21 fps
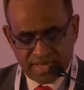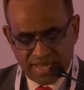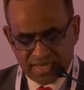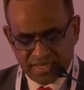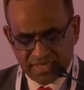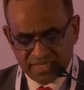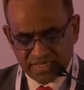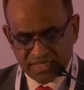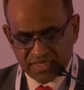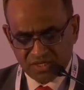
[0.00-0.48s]

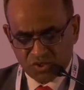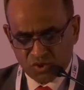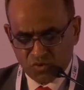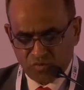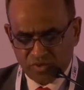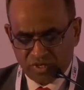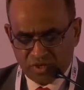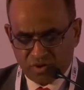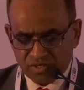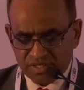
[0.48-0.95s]
and needed to
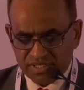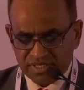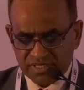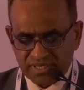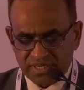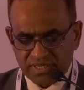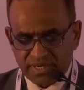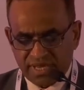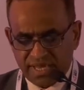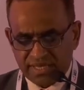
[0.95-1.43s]
be
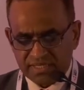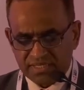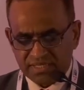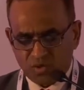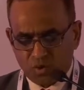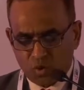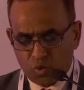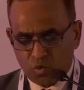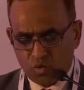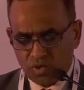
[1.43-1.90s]
considered as
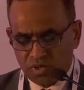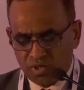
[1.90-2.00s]
a whole,